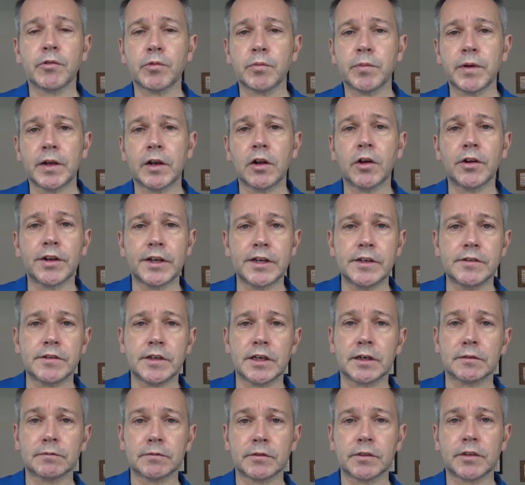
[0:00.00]
will be a lot
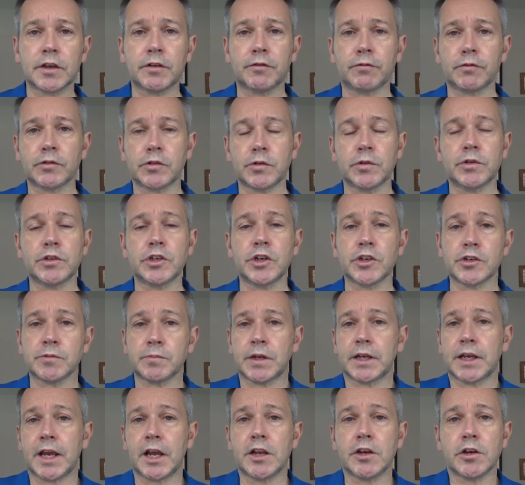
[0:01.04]
easier to adjust, but
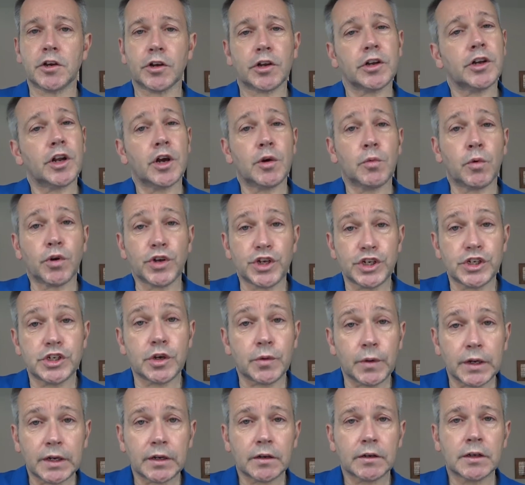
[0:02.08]
again, you've got to know what you're
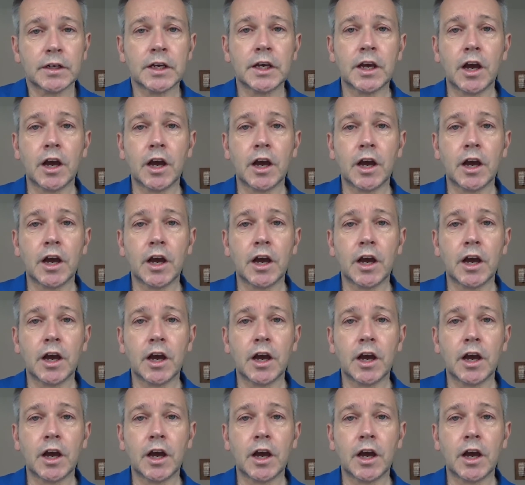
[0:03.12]
doing.